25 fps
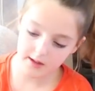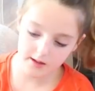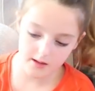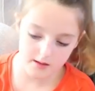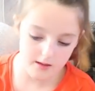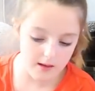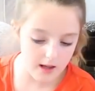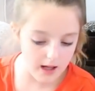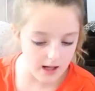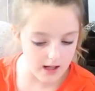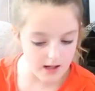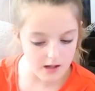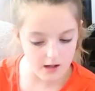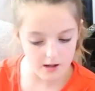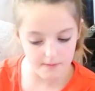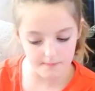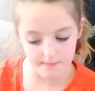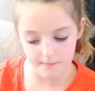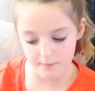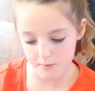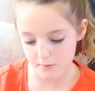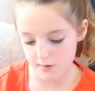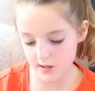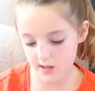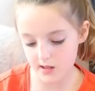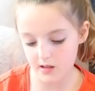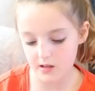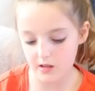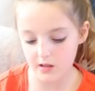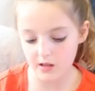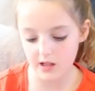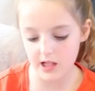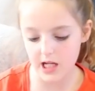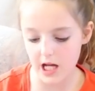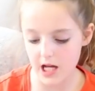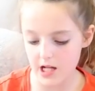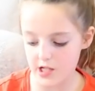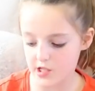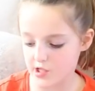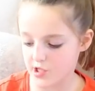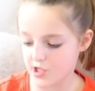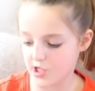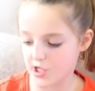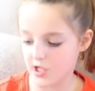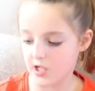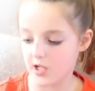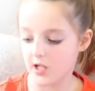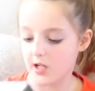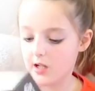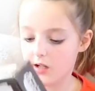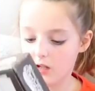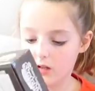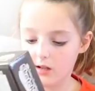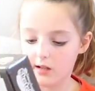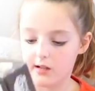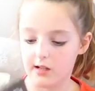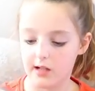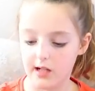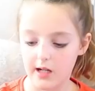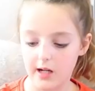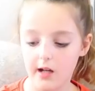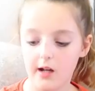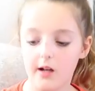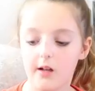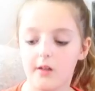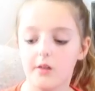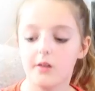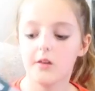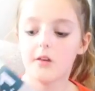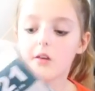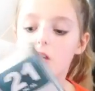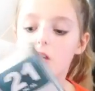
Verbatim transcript: this is a um, sketching set.